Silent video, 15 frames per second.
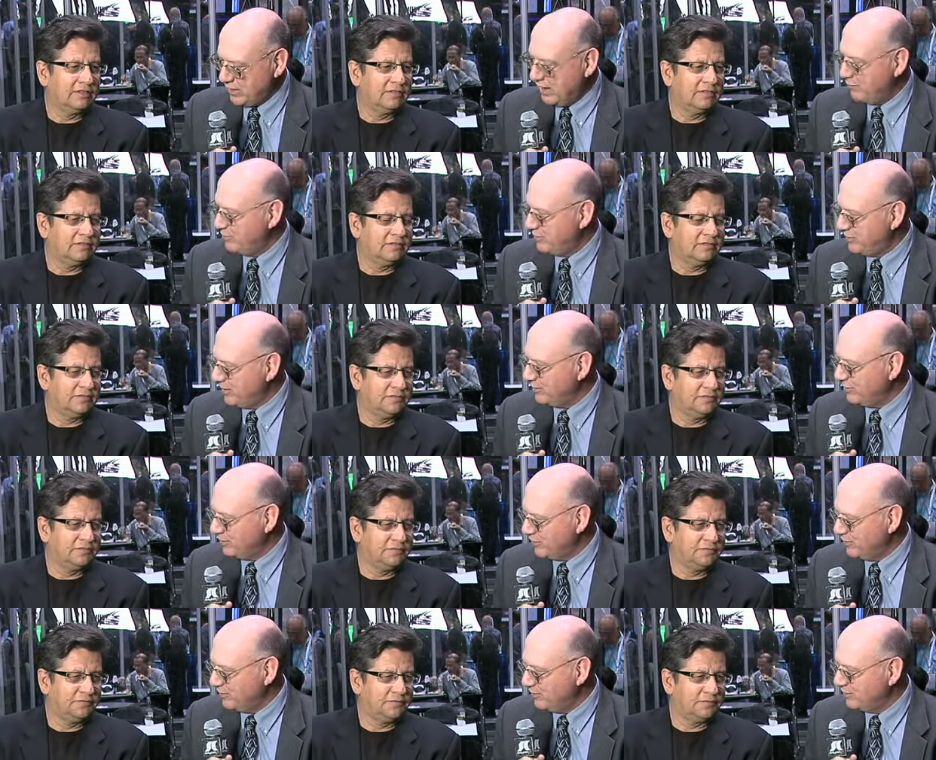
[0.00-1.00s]

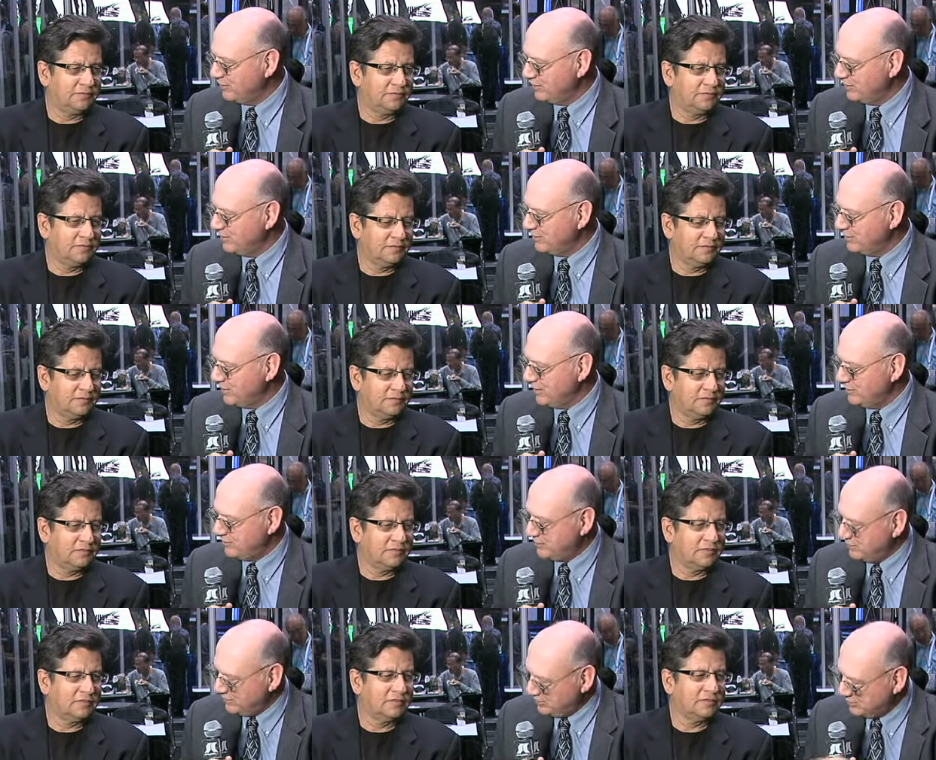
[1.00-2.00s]
Speaker 1: commonsensical that,
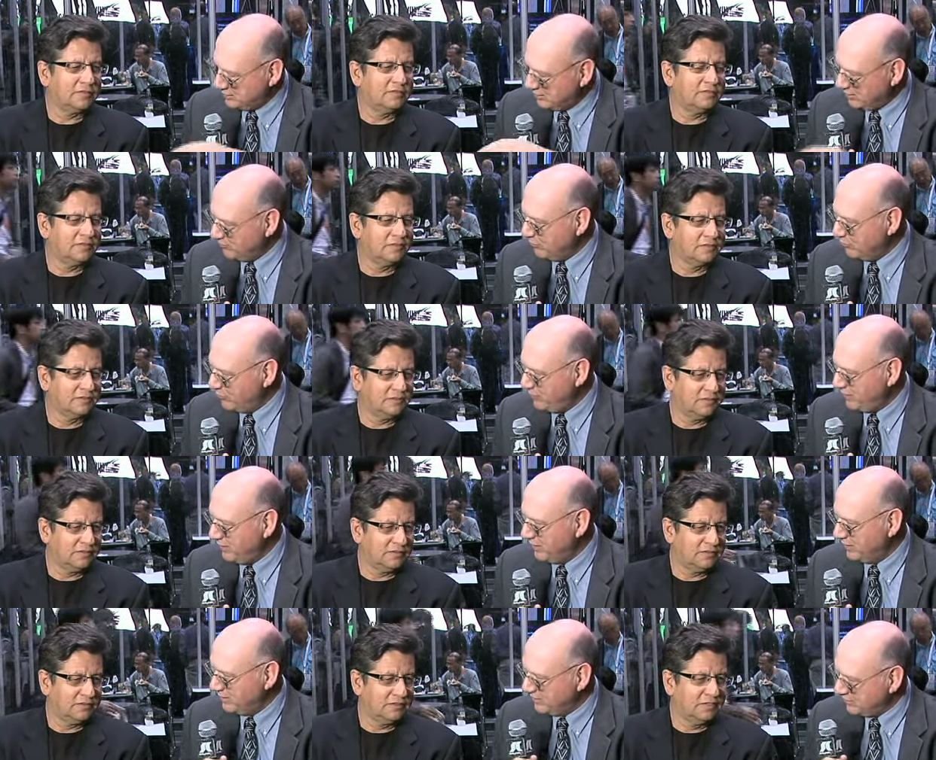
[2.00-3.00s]
that they can move
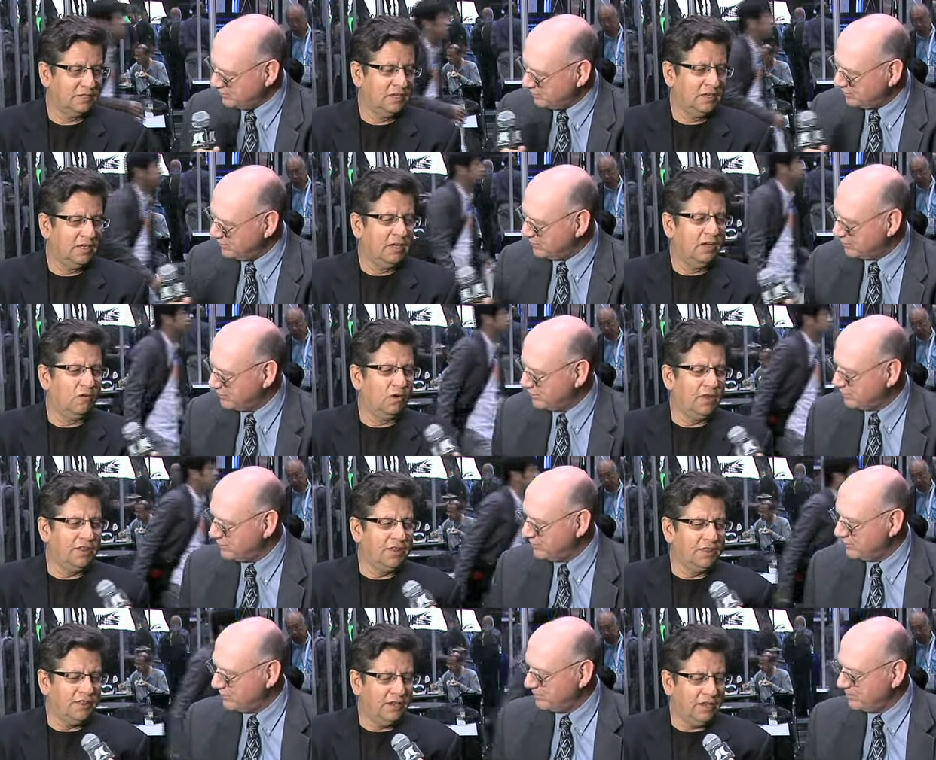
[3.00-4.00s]
beyond?
Speaker 2: Well,
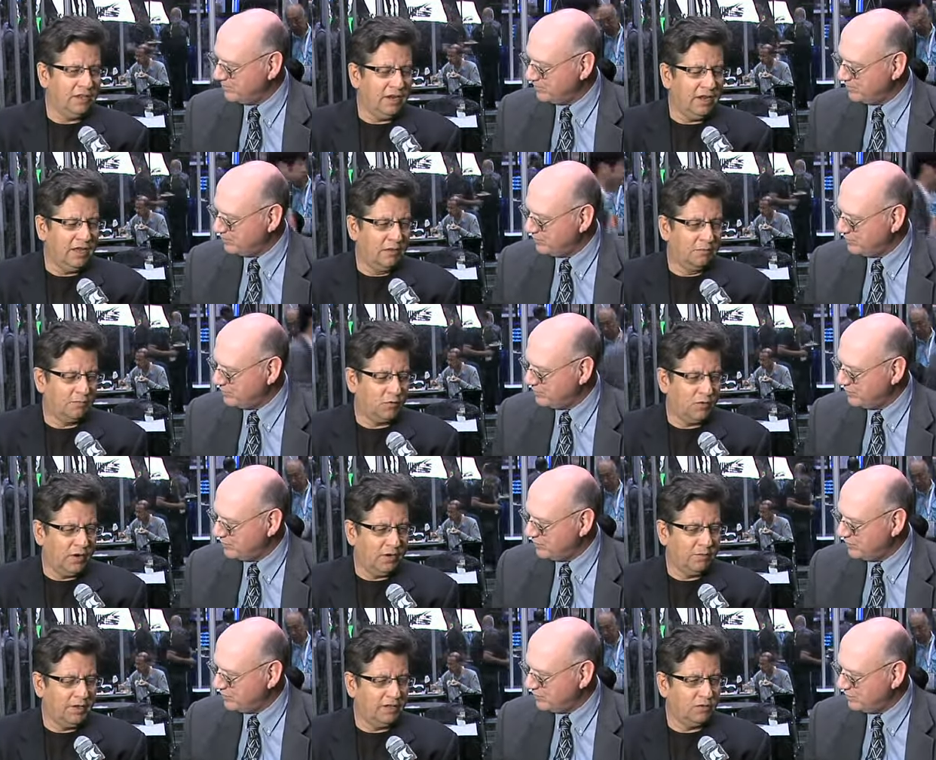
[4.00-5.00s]
the thing that helped
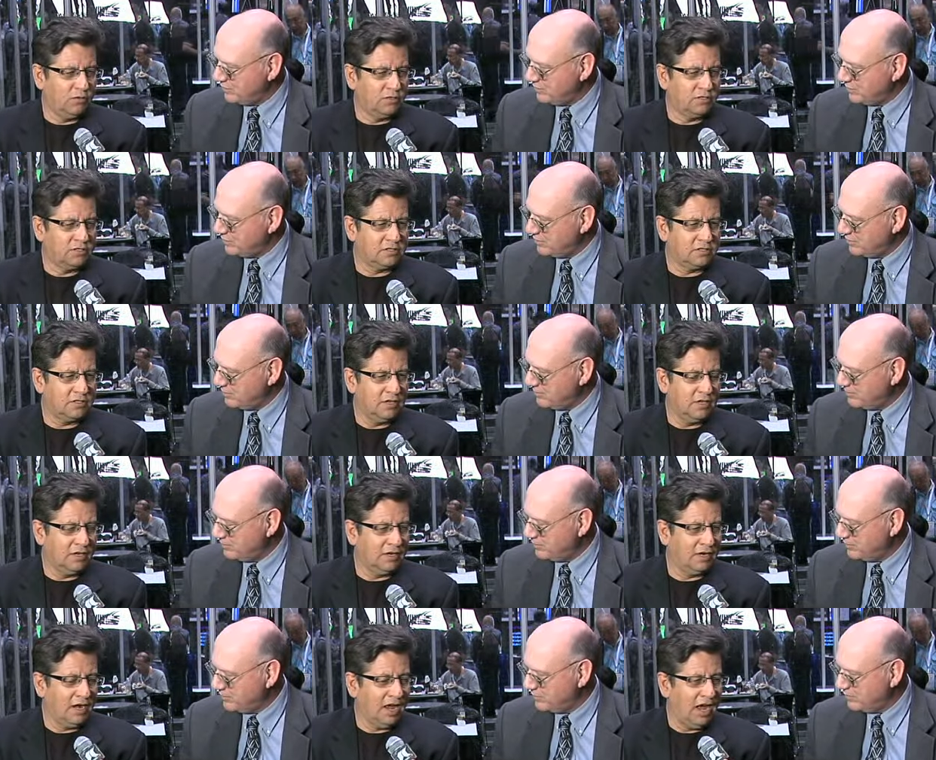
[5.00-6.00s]
quite a bit was
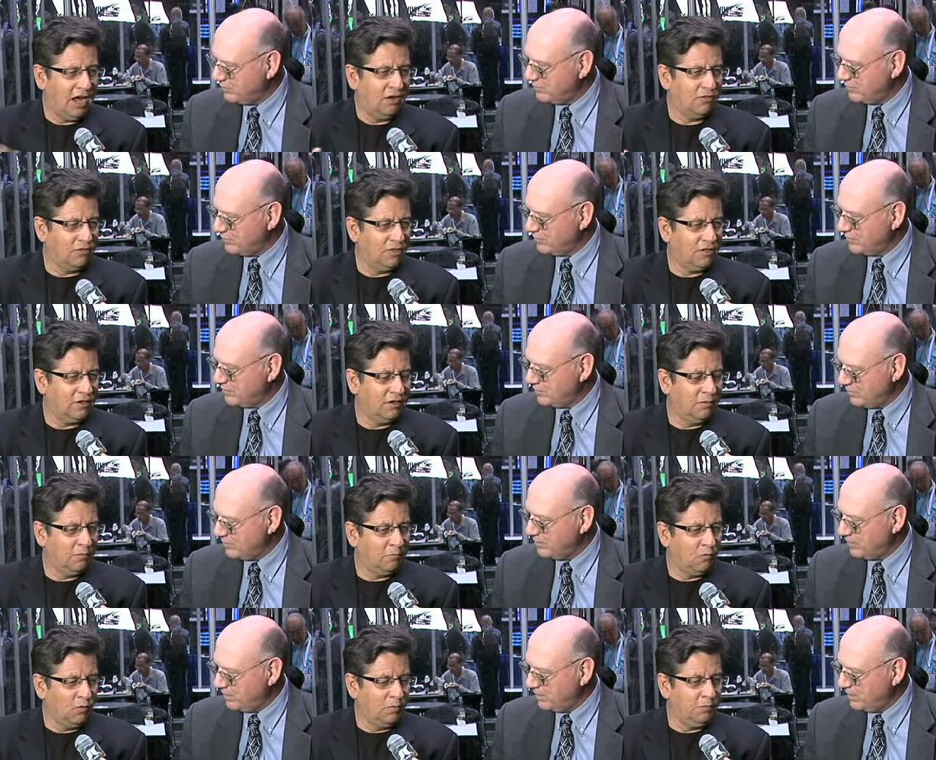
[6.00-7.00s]
the cloud.
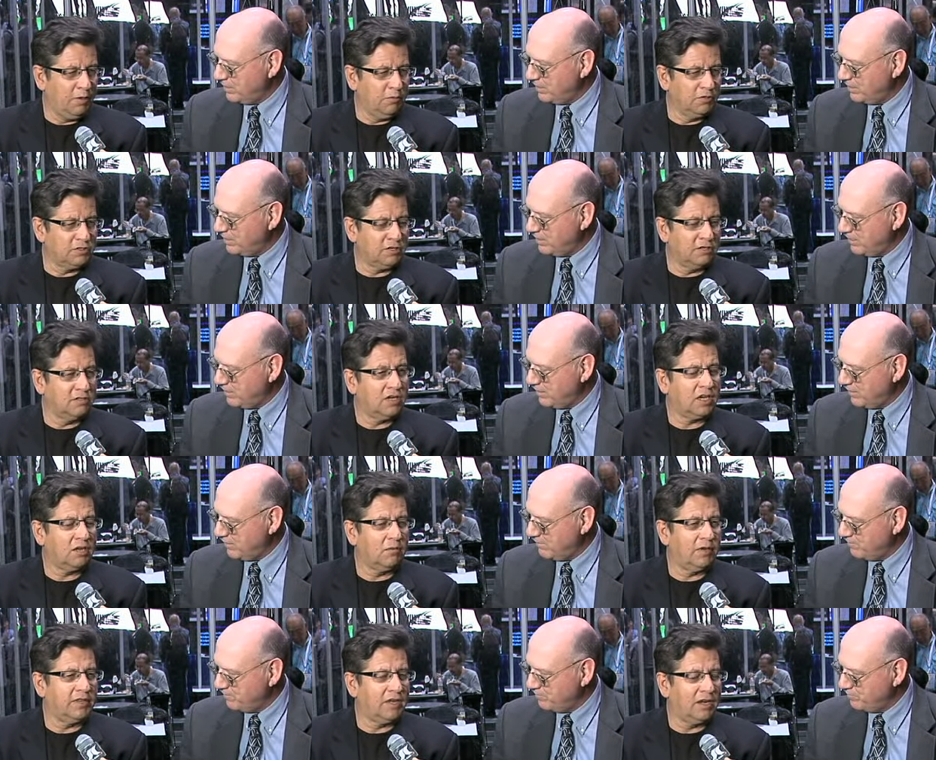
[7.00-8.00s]
When people start
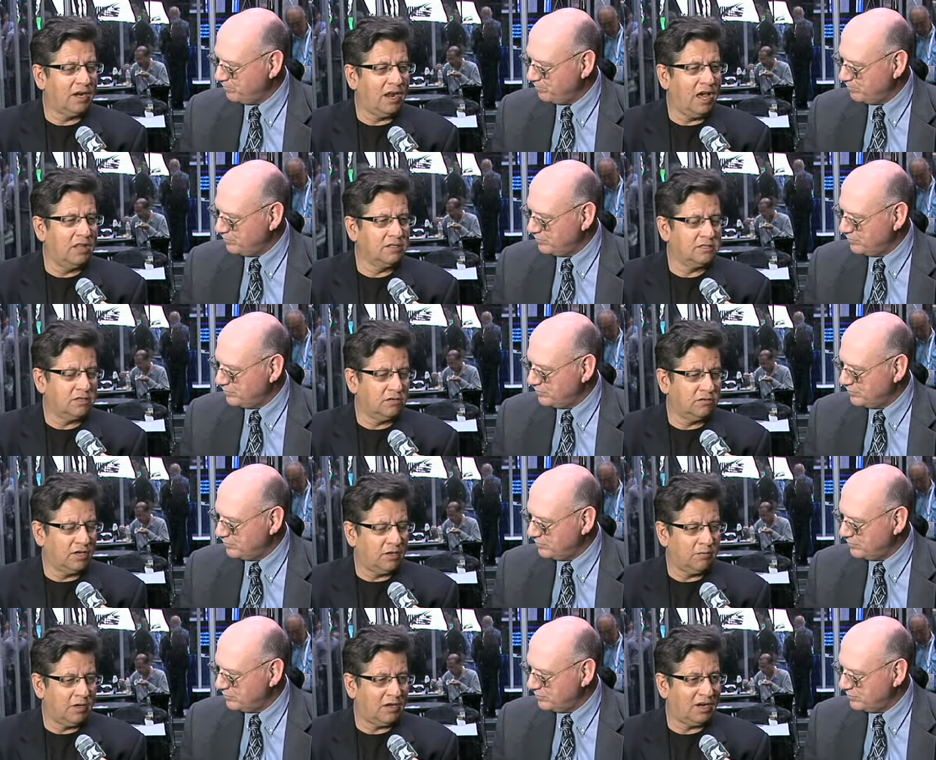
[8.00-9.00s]
talking about the cloud, they start
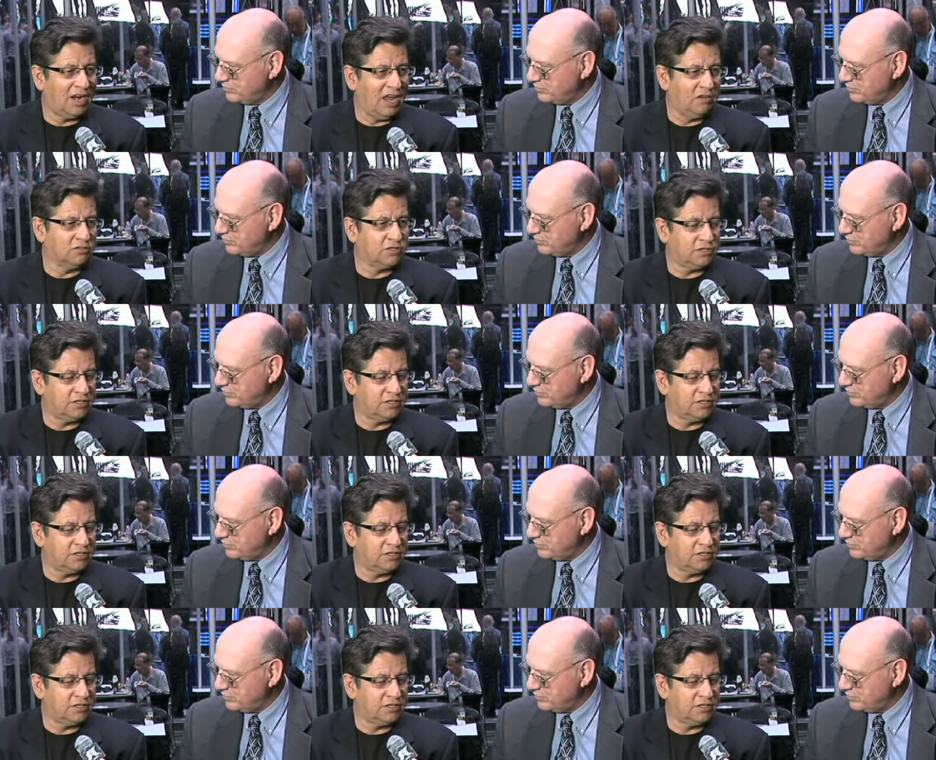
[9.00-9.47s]
talking about cloud